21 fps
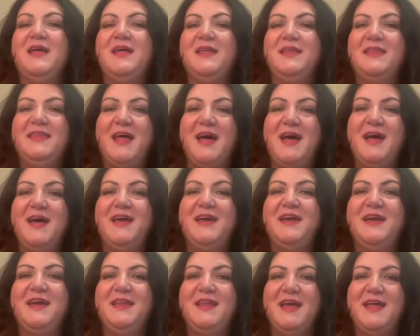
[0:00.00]

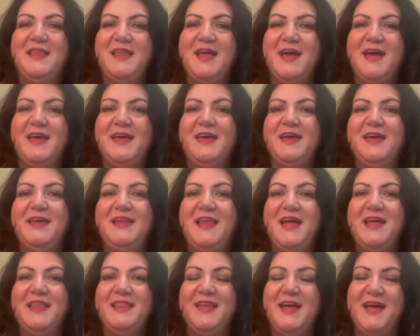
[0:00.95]
Lay la lay
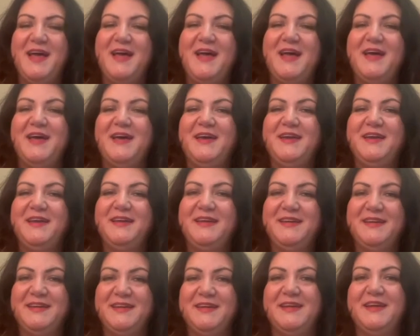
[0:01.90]
la lay,
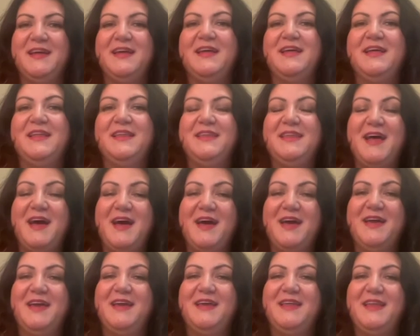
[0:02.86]

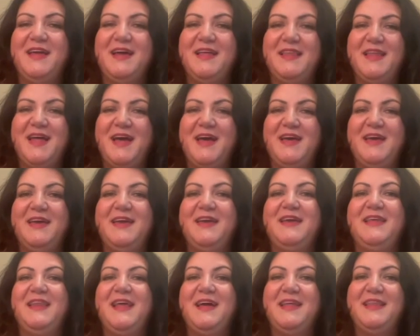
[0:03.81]
lay la lay
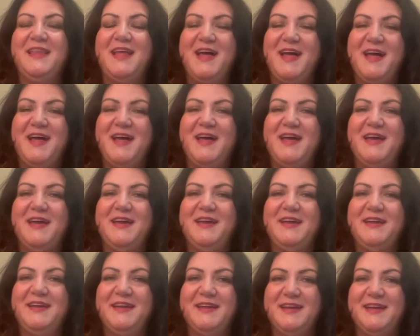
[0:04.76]
la lay.
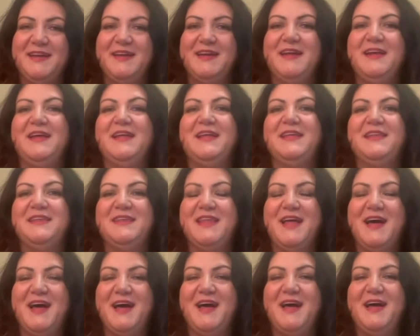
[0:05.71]

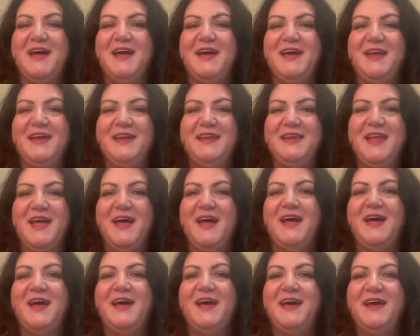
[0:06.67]
Lie,
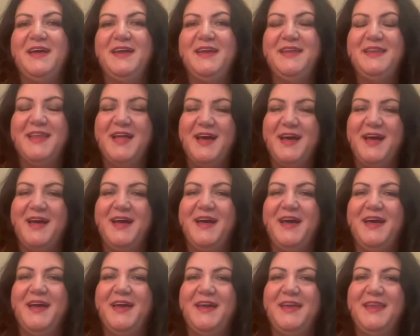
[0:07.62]
lie, lie,
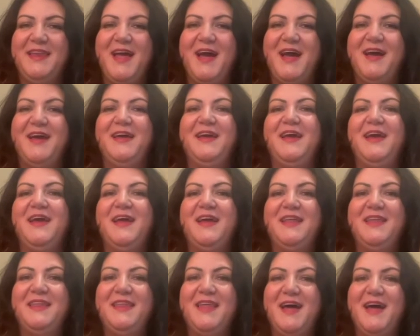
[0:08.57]
lie,
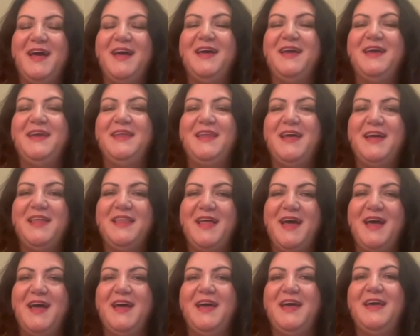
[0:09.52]
lie, lie,
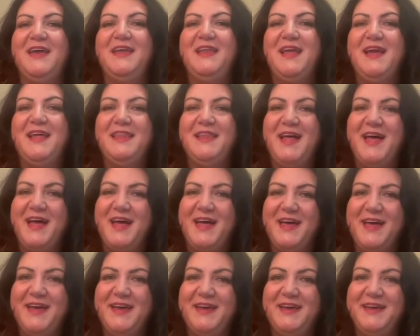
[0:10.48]
lie, lie,
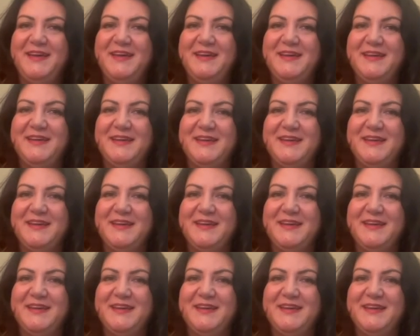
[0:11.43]
lie.